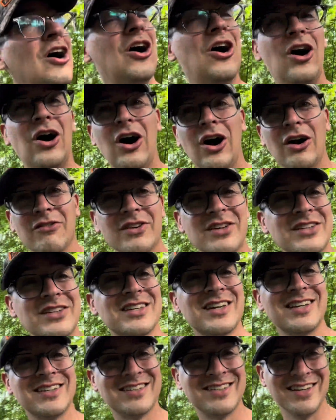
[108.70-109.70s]

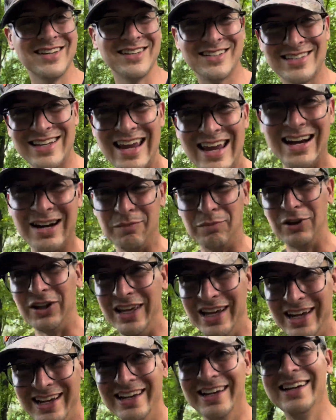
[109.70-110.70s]
Harvest
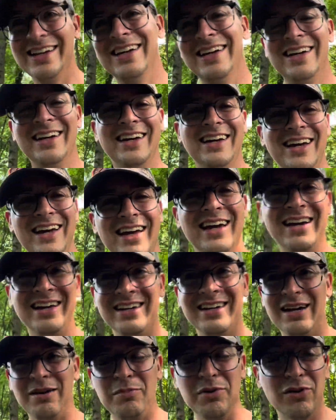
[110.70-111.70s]
sustainably
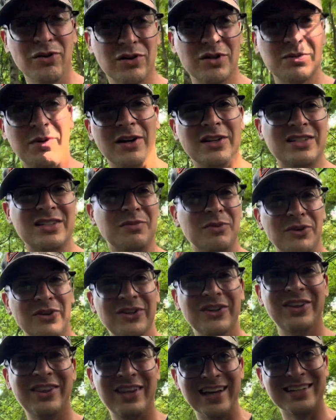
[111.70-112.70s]
and be responsible.
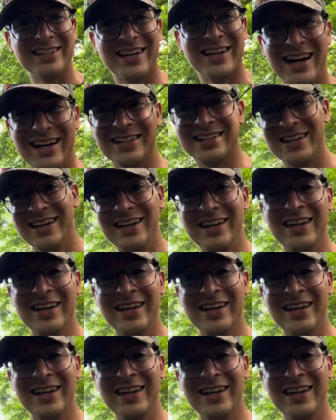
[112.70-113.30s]
Thanks, guys.